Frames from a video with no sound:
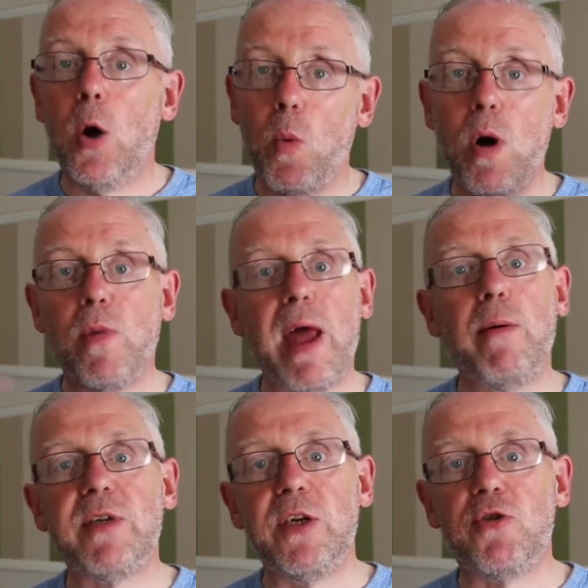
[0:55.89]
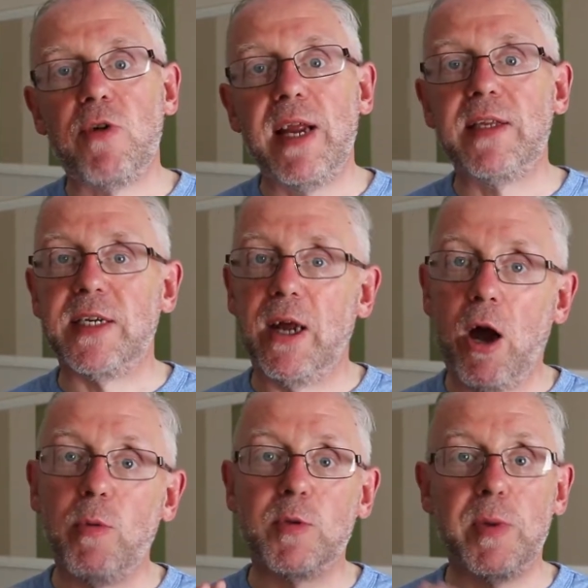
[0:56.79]
While that was in transit, I
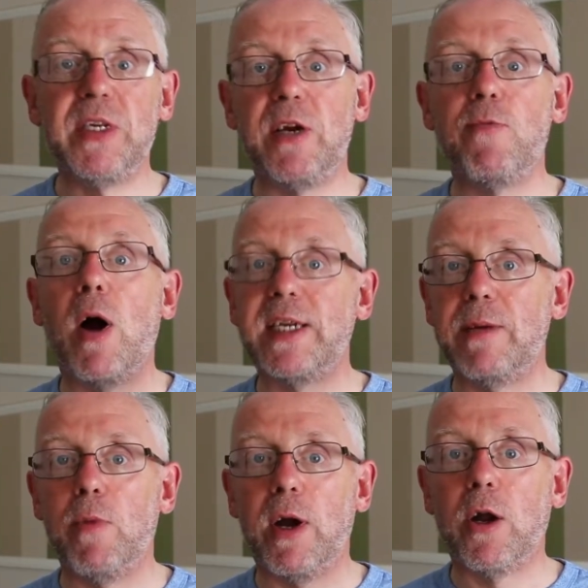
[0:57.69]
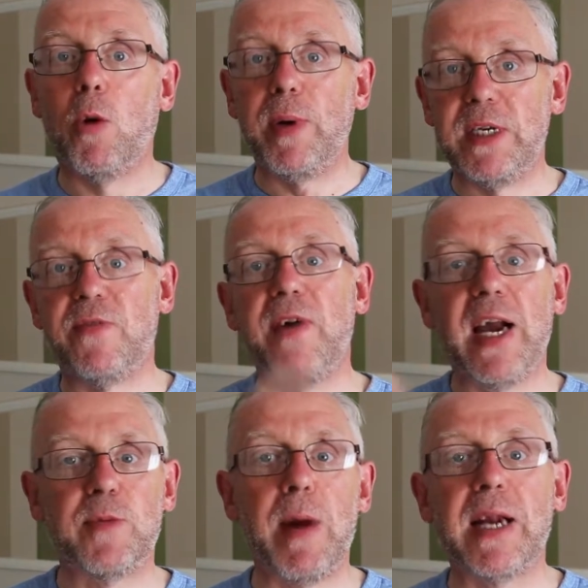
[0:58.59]
was busy writing my copy to
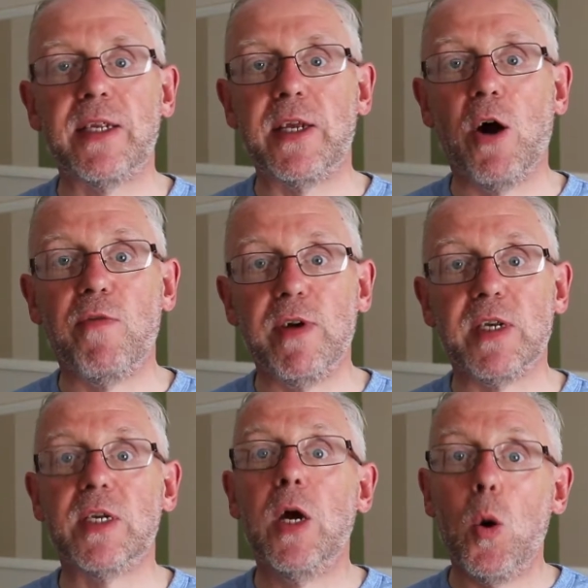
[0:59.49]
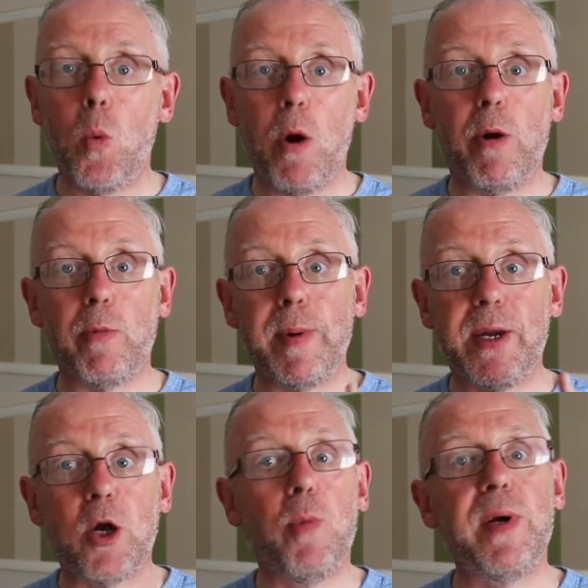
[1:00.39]
fax back to the office, where it would be
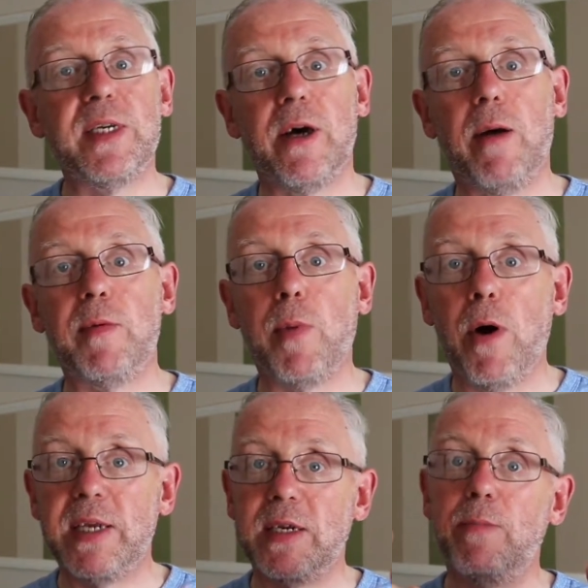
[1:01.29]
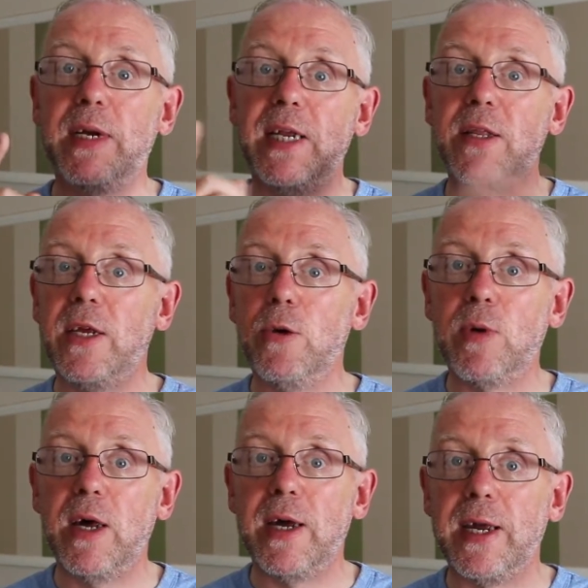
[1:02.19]
copy typed by somebody in the
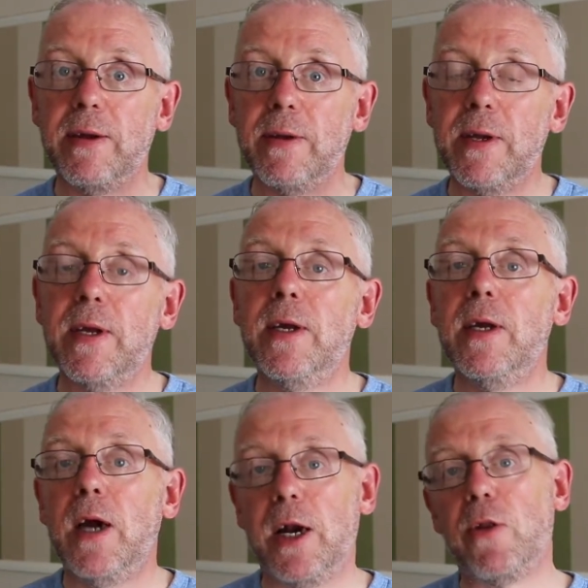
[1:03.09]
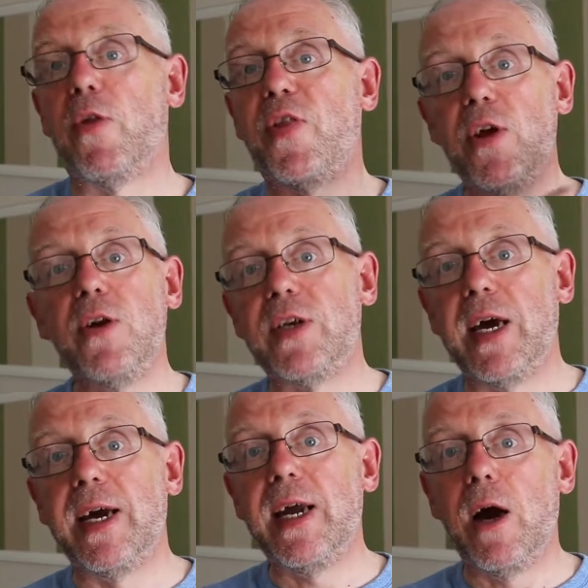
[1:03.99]
UK. And third
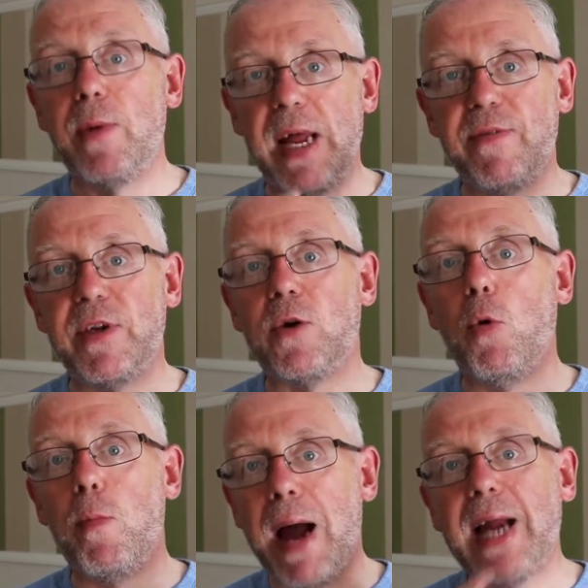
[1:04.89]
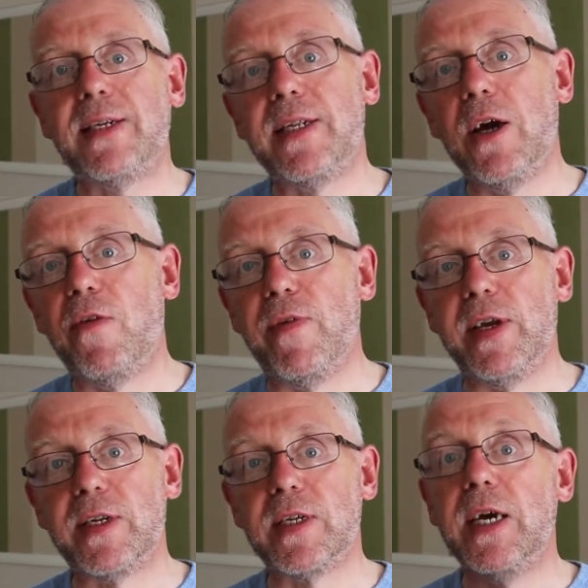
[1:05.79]
day, I would have to call back to the
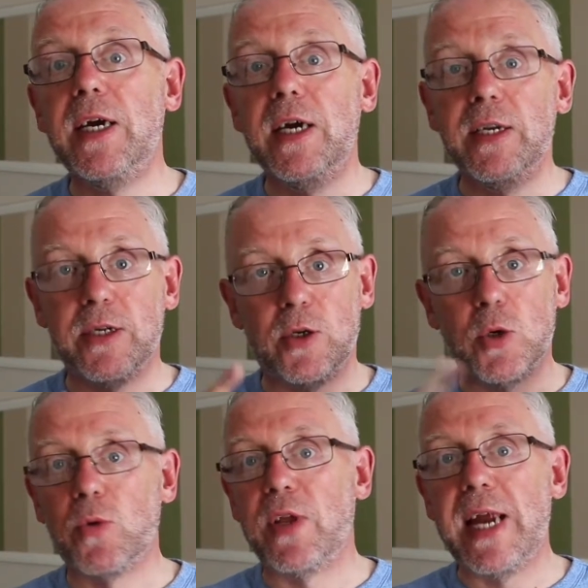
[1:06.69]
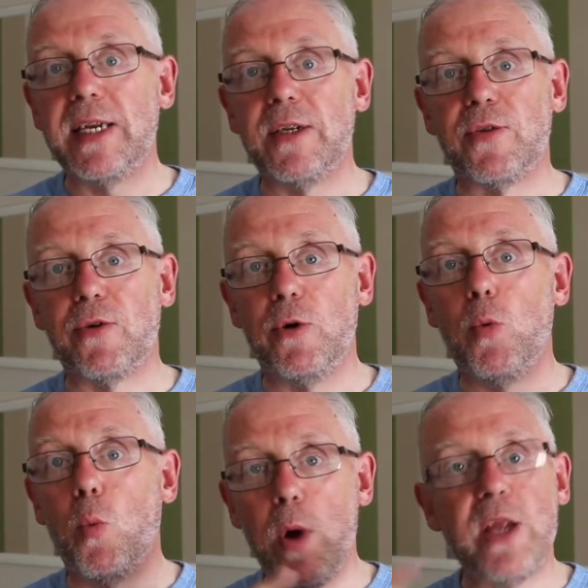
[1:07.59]
office to talk the editor
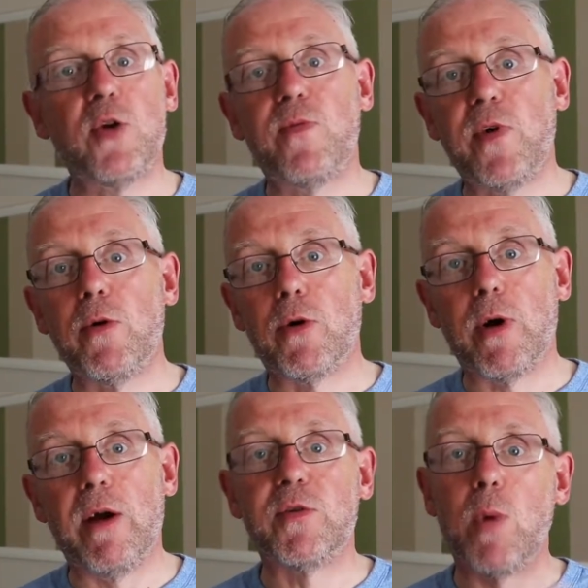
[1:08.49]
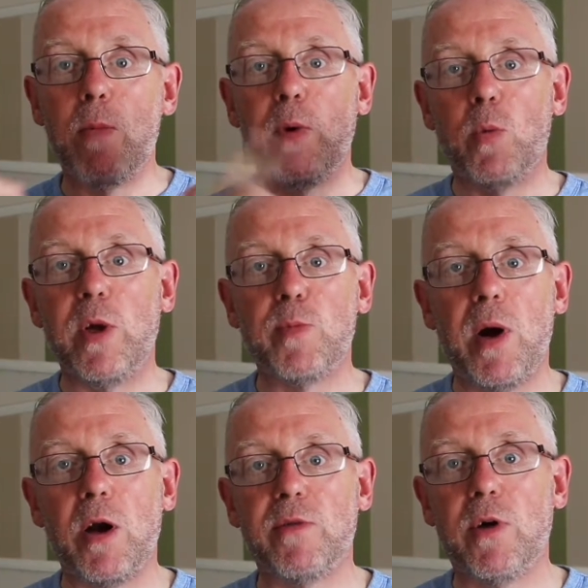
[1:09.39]
through which photographs went with which
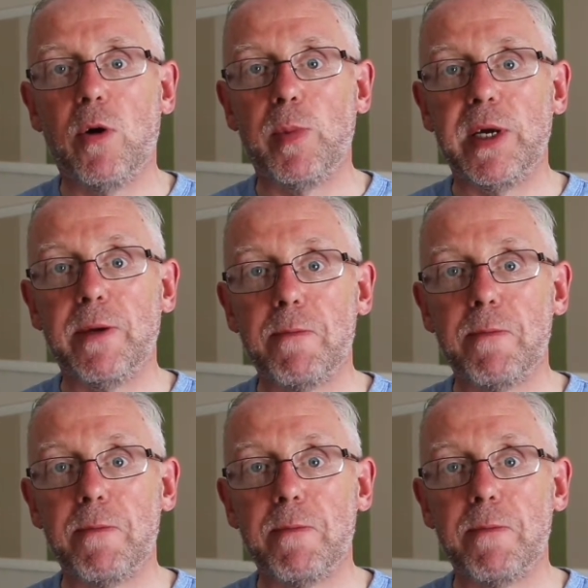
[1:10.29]
part of copy.